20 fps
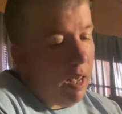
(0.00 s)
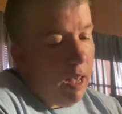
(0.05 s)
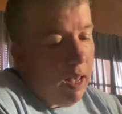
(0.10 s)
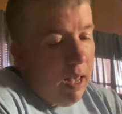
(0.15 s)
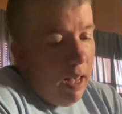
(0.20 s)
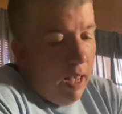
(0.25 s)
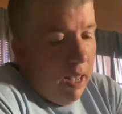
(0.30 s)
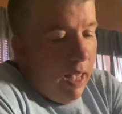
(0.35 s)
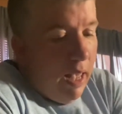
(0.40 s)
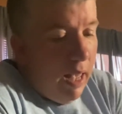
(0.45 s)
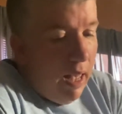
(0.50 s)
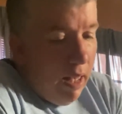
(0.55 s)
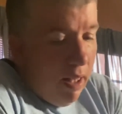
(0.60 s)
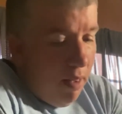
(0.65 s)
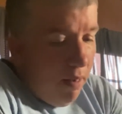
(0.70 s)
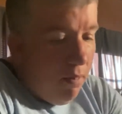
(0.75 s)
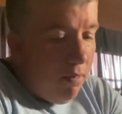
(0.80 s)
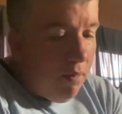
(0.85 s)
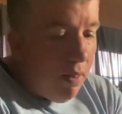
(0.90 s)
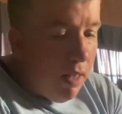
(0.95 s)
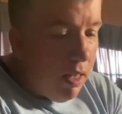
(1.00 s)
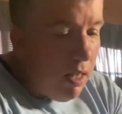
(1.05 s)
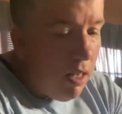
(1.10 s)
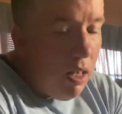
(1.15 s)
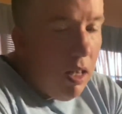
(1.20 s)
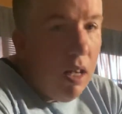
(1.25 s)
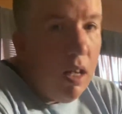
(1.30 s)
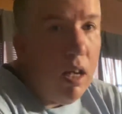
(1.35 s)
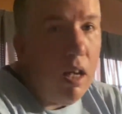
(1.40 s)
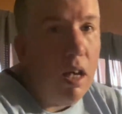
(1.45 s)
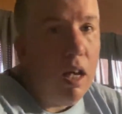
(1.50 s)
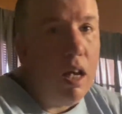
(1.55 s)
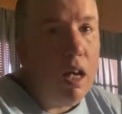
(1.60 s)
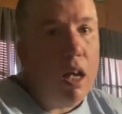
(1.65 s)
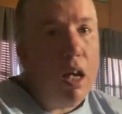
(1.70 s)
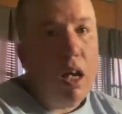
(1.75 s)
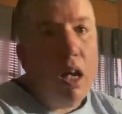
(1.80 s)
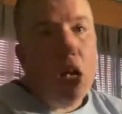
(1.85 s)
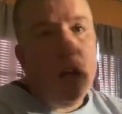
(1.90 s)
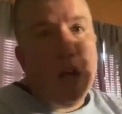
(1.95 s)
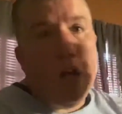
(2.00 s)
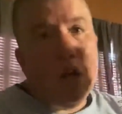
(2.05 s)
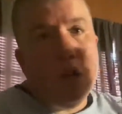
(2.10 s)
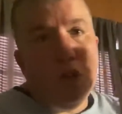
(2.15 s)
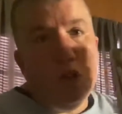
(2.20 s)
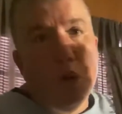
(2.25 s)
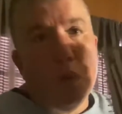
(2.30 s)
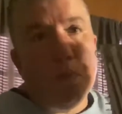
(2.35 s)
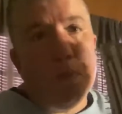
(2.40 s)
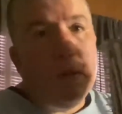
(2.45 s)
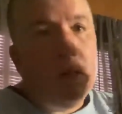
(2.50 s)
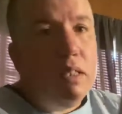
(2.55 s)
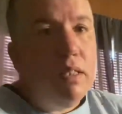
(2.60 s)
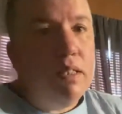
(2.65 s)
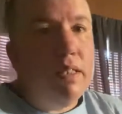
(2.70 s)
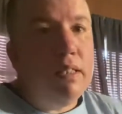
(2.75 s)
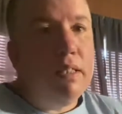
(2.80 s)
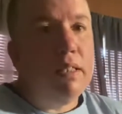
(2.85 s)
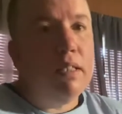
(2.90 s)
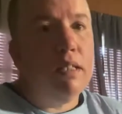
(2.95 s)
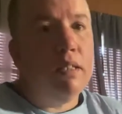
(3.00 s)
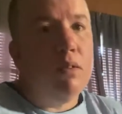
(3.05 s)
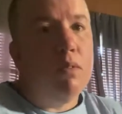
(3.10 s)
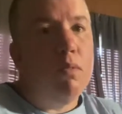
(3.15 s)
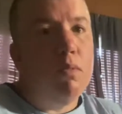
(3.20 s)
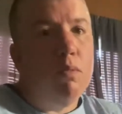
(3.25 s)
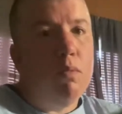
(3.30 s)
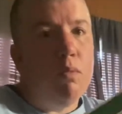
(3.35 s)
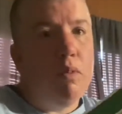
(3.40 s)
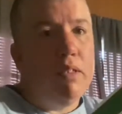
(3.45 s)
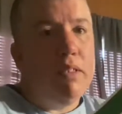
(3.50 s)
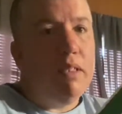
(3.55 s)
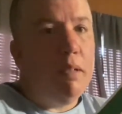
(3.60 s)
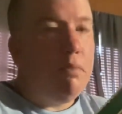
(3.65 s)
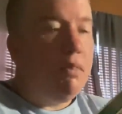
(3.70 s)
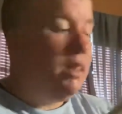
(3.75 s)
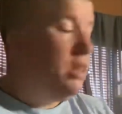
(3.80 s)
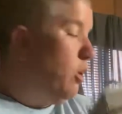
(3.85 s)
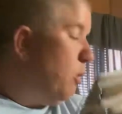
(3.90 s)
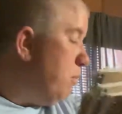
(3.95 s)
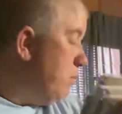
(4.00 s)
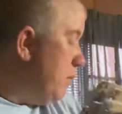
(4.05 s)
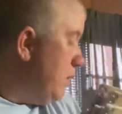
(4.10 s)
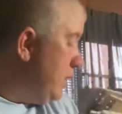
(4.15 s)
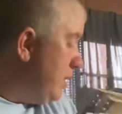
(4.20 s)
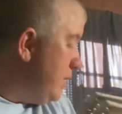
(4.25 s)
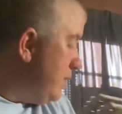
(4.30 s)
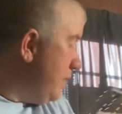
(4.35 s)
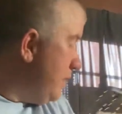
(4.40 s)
I have notebooks, one subject notebooks.